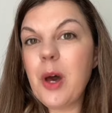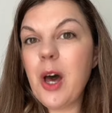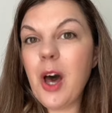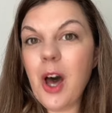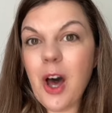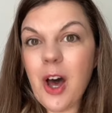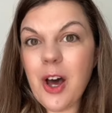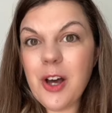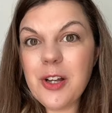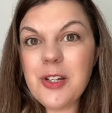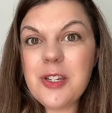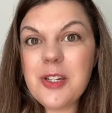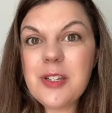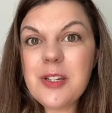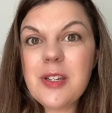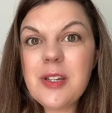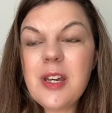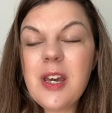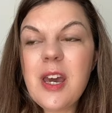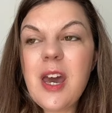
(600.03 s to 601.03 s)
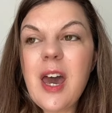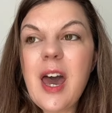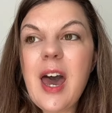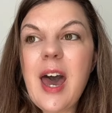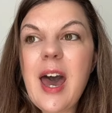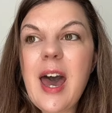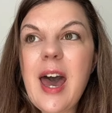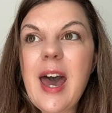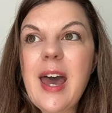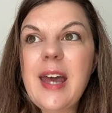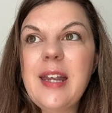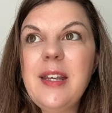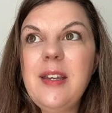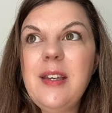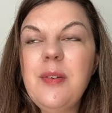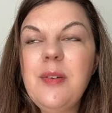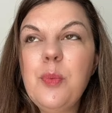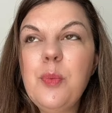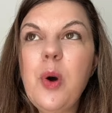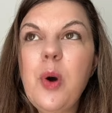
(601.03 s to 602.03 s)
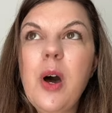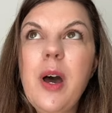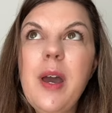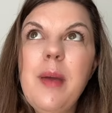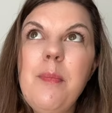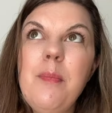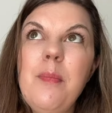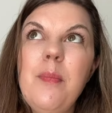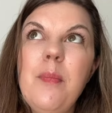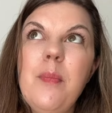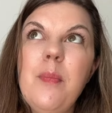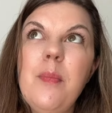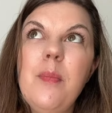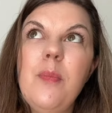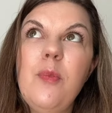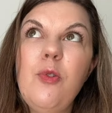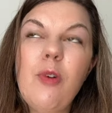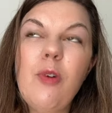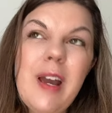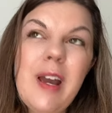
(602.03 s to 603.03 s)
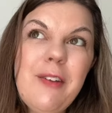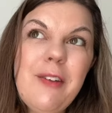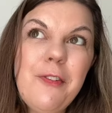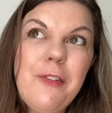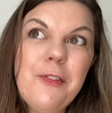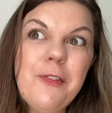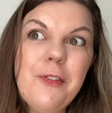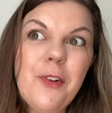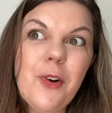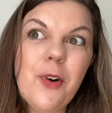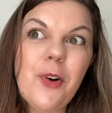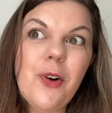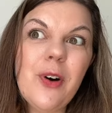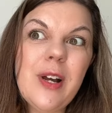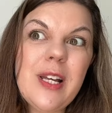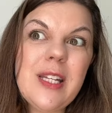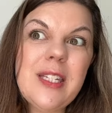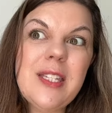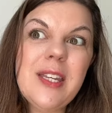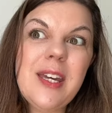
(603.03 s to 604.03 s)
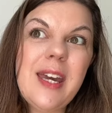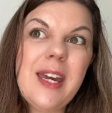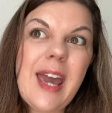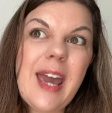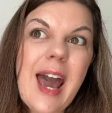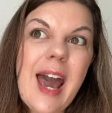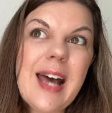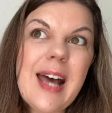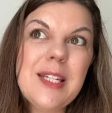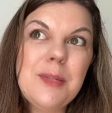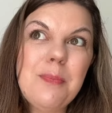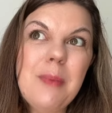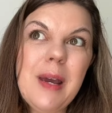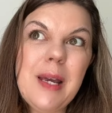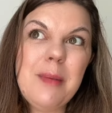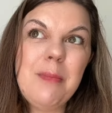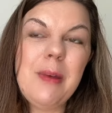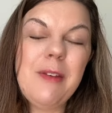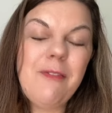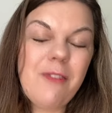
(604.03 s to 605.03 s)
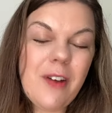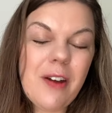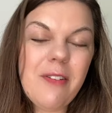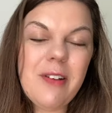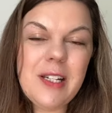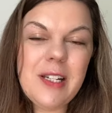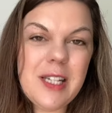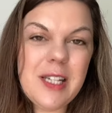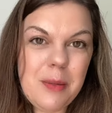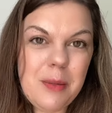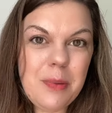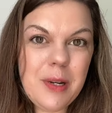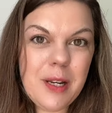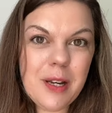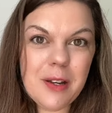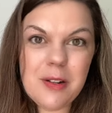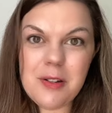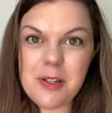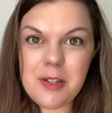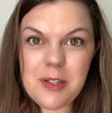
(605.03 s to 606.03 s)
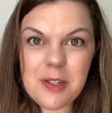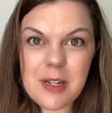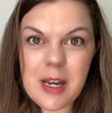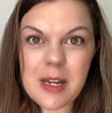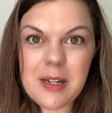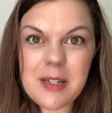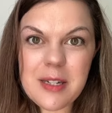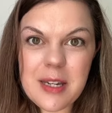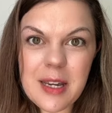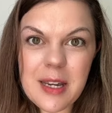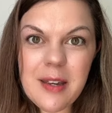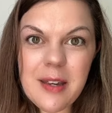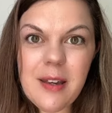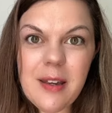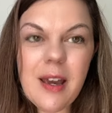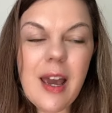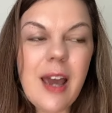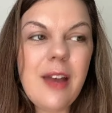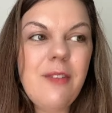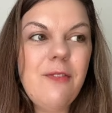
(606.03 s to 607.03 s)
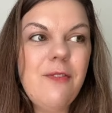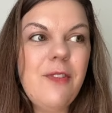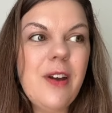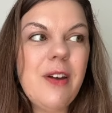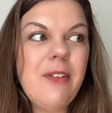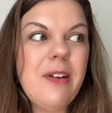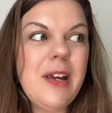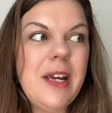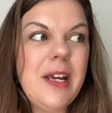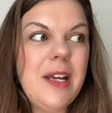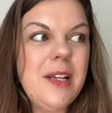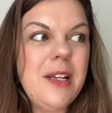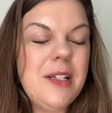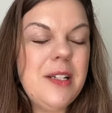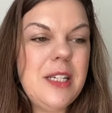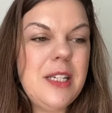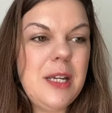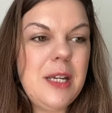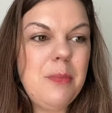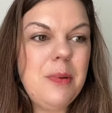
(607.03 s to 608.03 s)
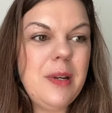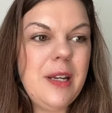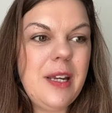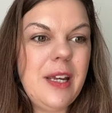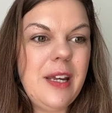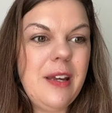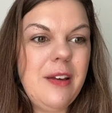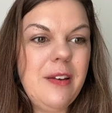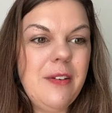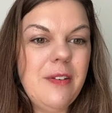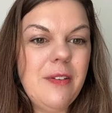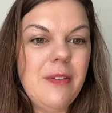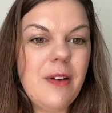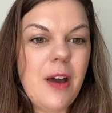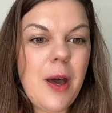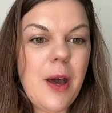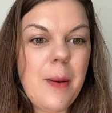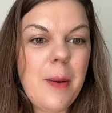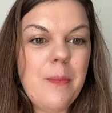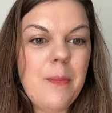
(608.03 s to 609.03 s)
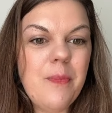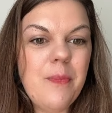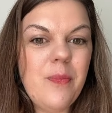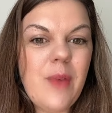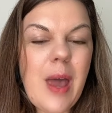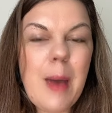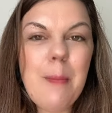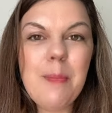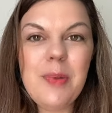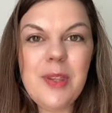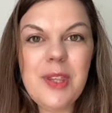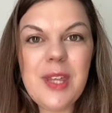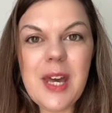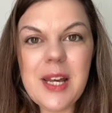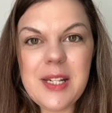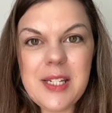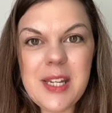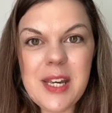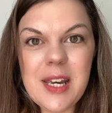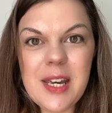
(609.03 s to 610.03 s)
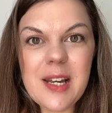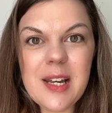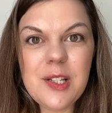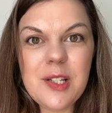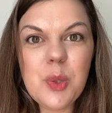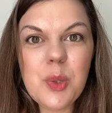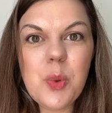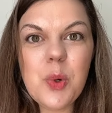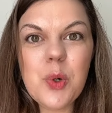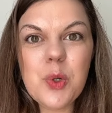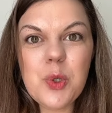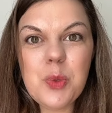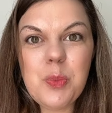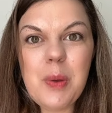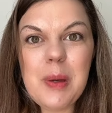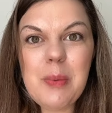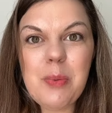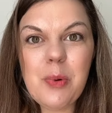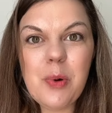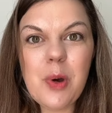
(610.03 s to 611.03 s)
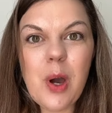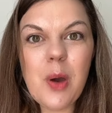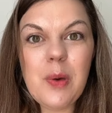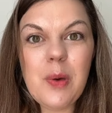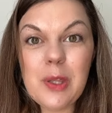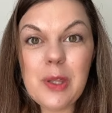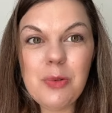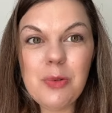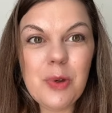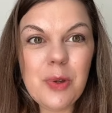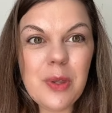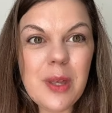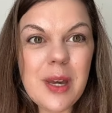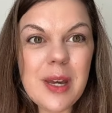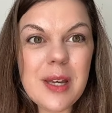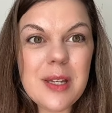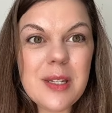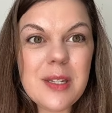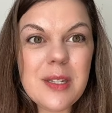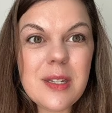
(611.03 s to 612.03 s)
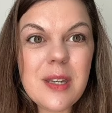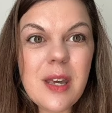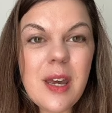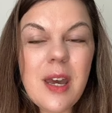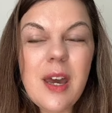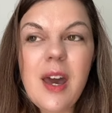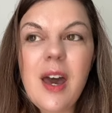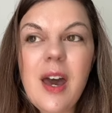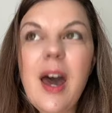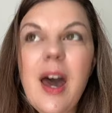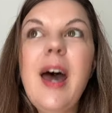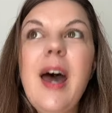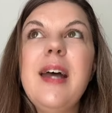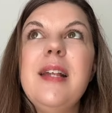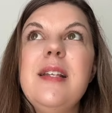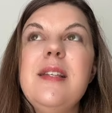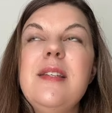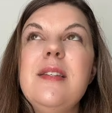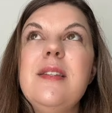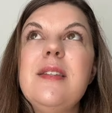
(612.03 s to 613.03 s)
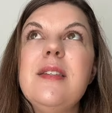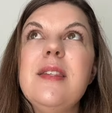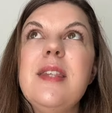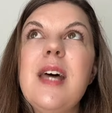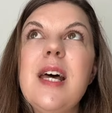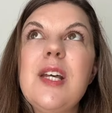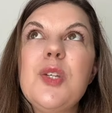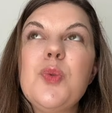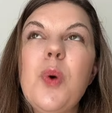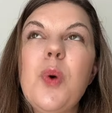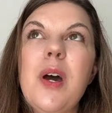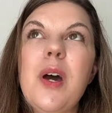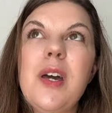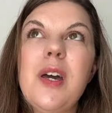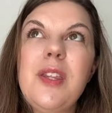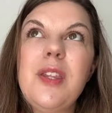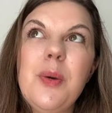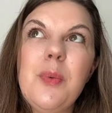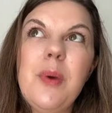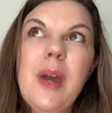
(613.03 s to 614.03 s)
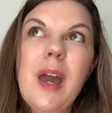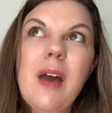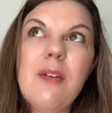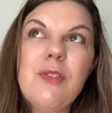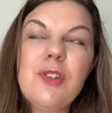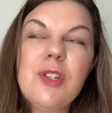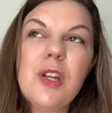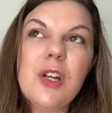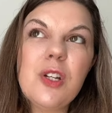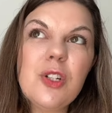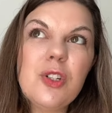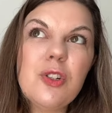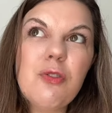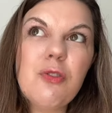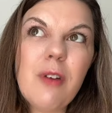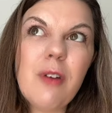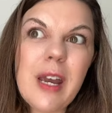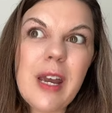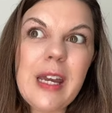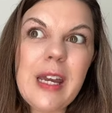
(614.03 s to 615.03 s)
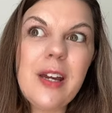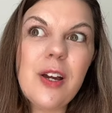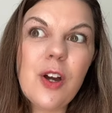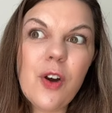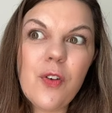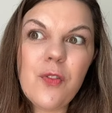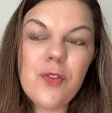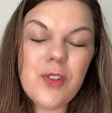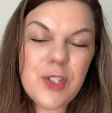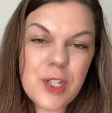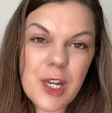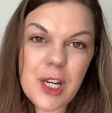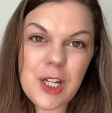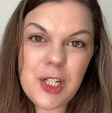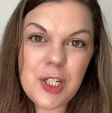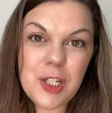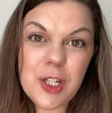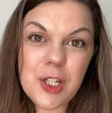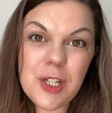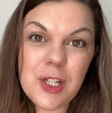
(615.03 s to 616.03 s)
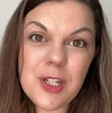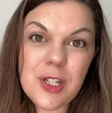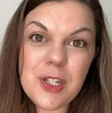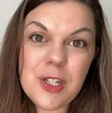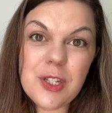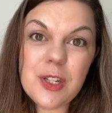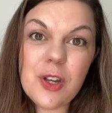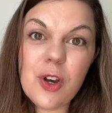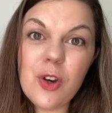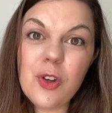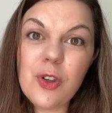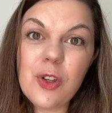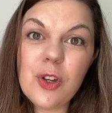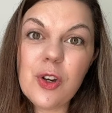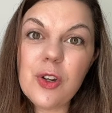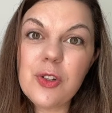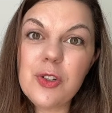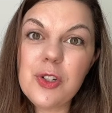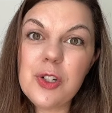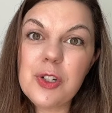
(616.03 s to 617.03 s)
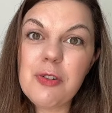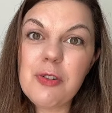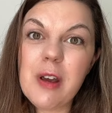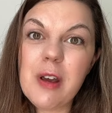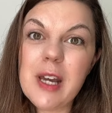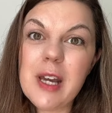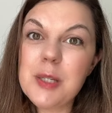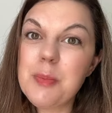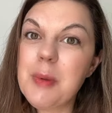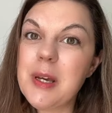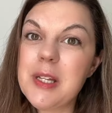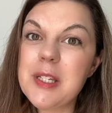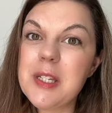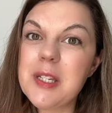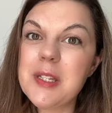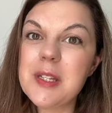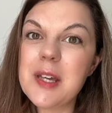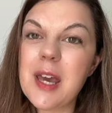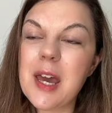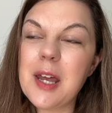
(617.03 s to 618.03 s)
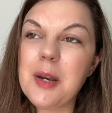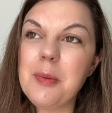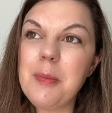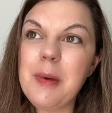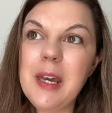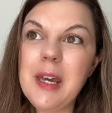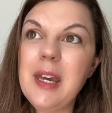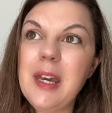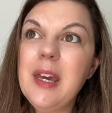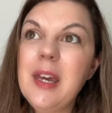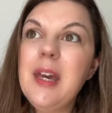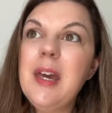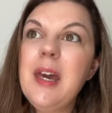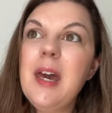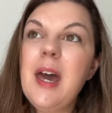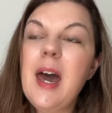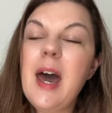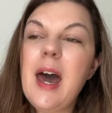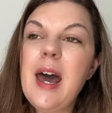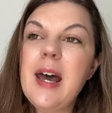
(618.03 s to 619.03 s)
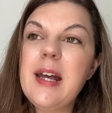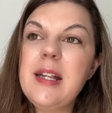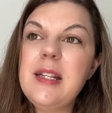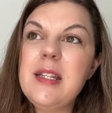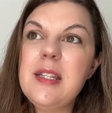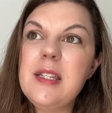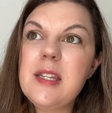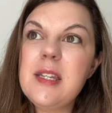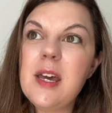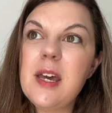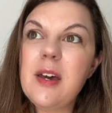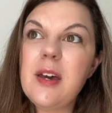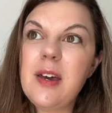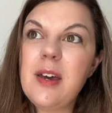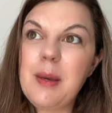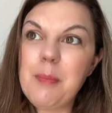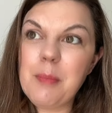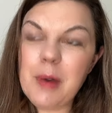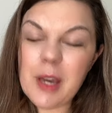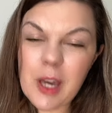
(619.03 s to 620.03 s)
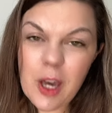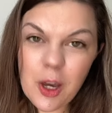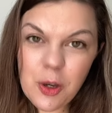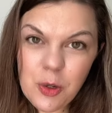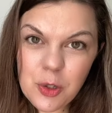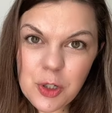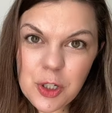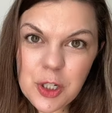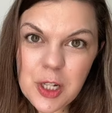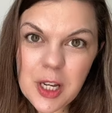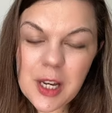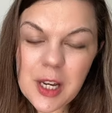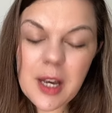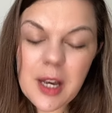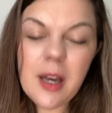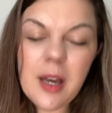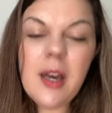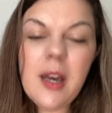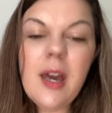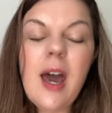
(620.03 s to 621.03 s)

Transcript: hard. And what I'm grateful for is that it has made me very deeply understanding and very deeply um, empathetic towards people going through this. And that's why I think we have such great conversations on the Conscious Creators Masters Academy and uh, in my coaching.